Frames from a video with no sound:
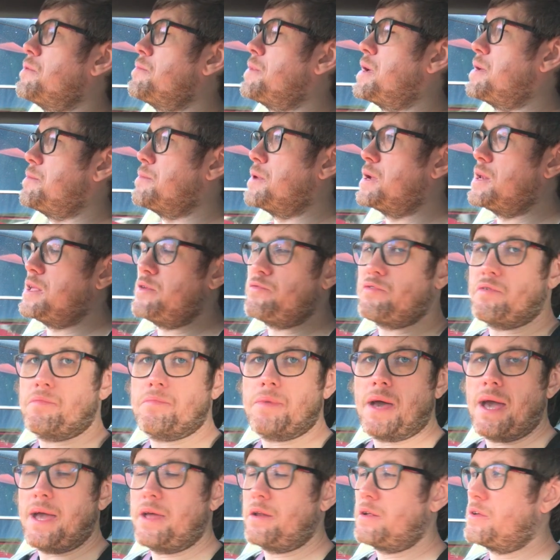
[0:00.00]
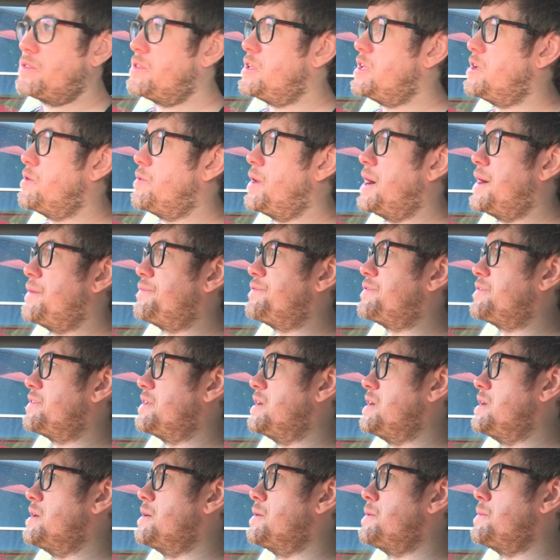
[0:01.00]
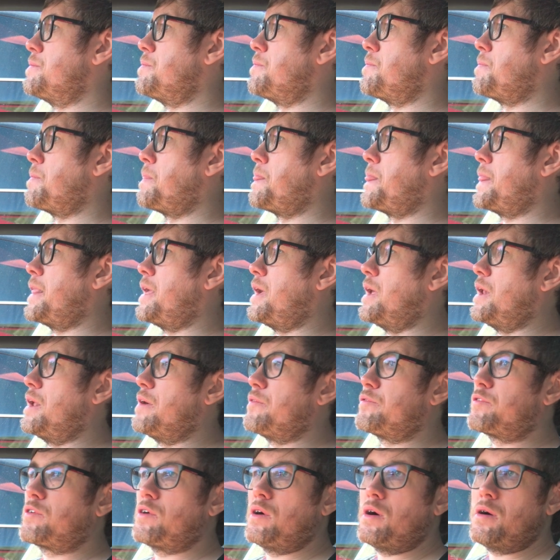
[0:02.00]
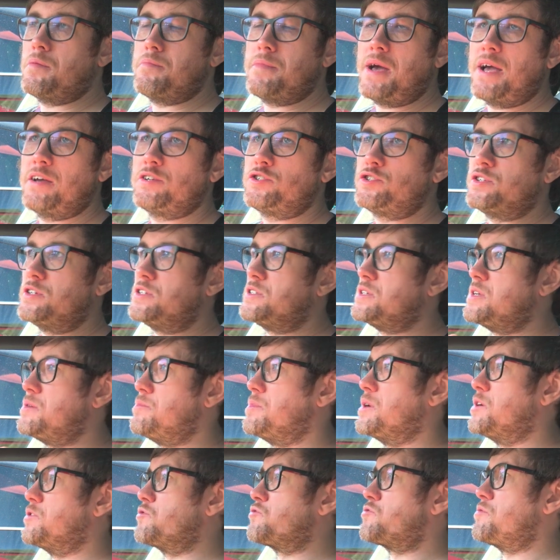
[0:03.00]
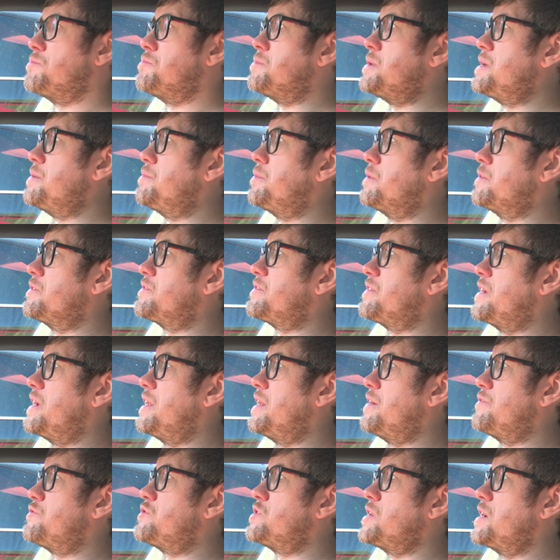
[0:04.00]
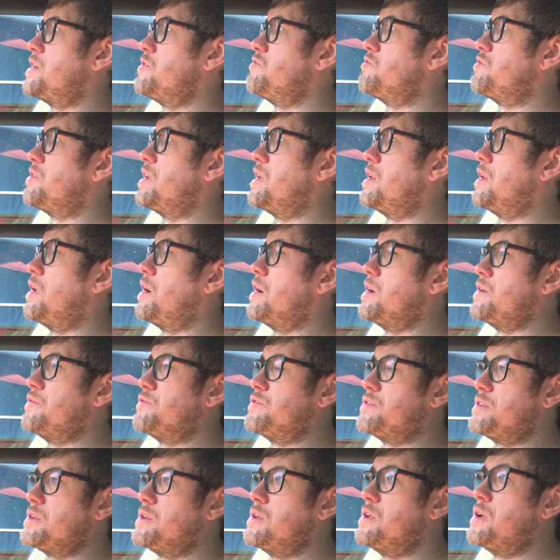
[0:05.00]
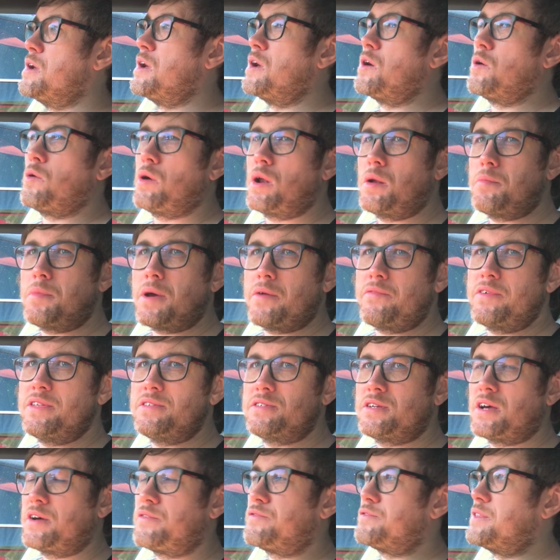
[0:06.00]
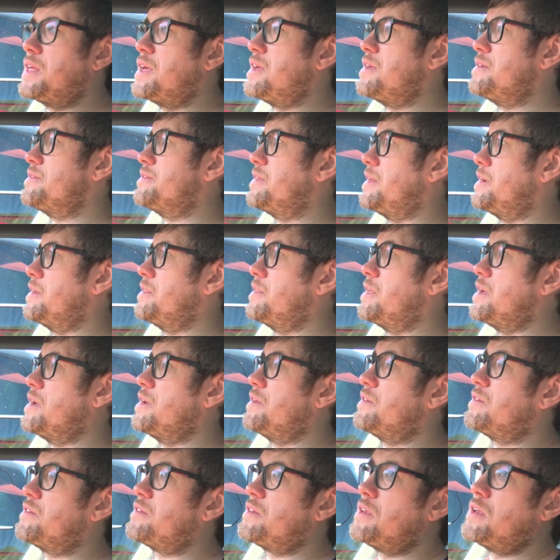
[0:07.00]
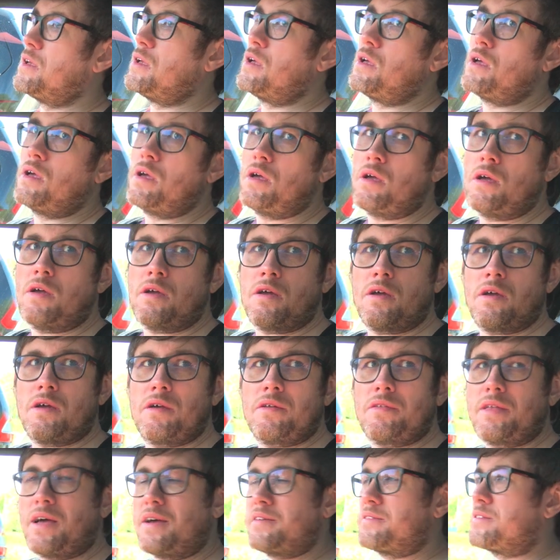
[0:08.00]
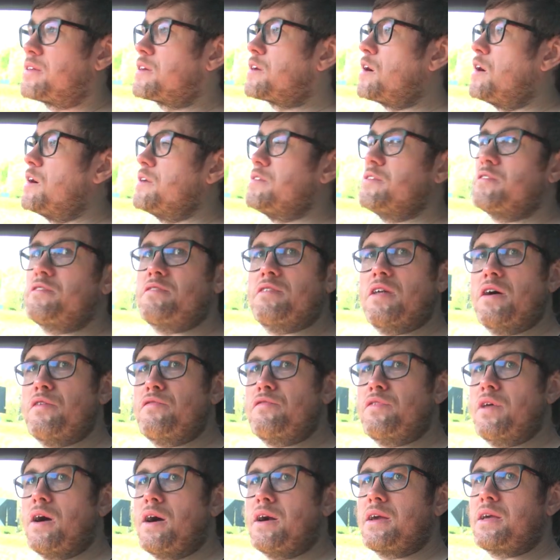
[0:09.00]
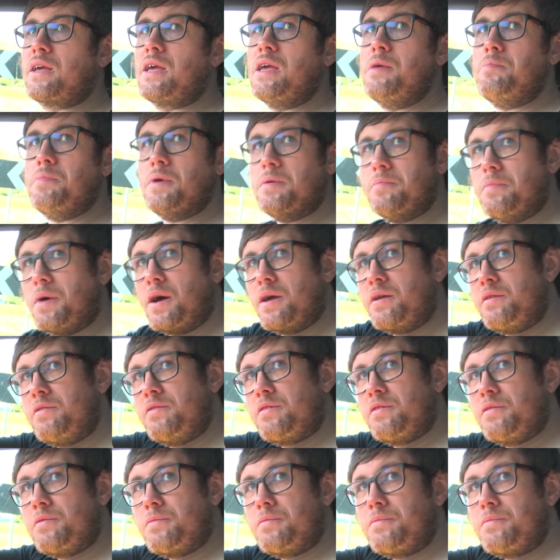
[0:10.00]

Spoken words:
make money from betting on the UFC. And I've got messages, emails from people saying I've changed their lives. And when I'm having tough days like this, that's the kind of stuff that I keep in mind.